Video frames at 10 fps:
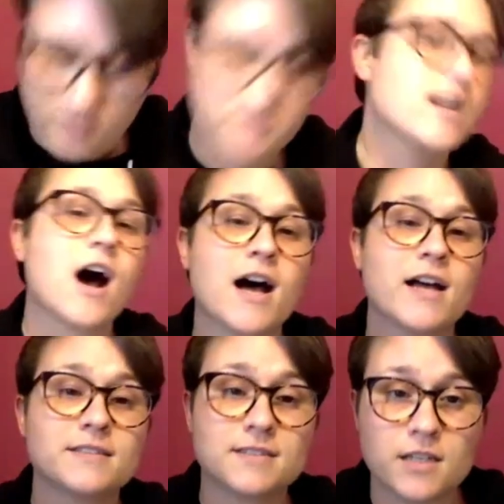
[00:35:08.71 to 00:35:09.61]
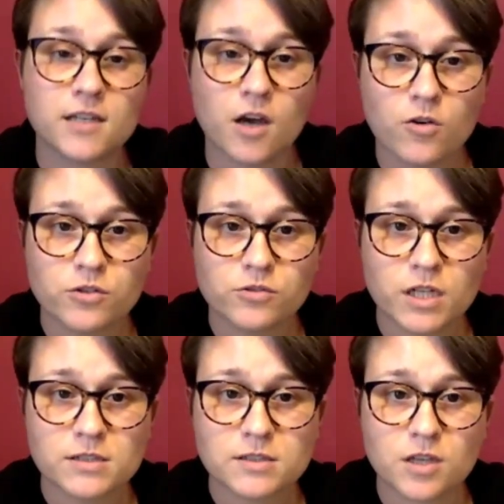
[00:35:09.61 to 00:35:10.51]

non-CO unions,